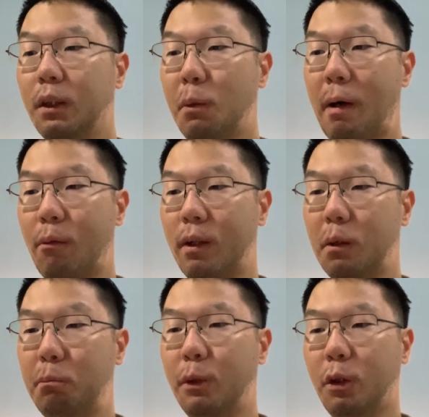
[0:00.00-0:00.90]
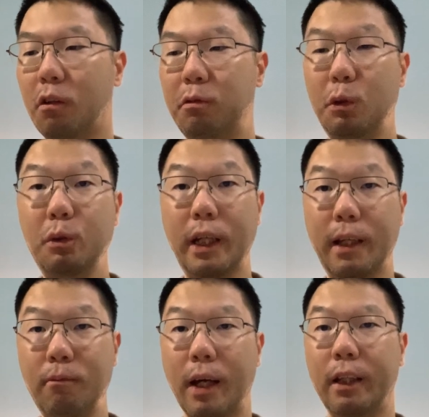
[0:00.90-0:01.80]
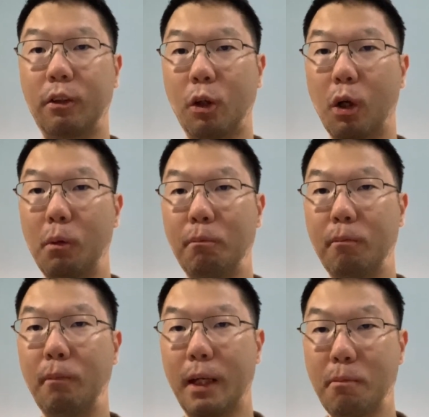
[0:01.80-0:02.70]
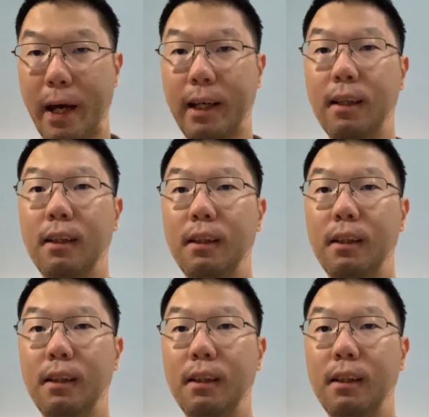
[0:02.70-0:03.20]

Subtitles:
You might want to put your full name as your Maybank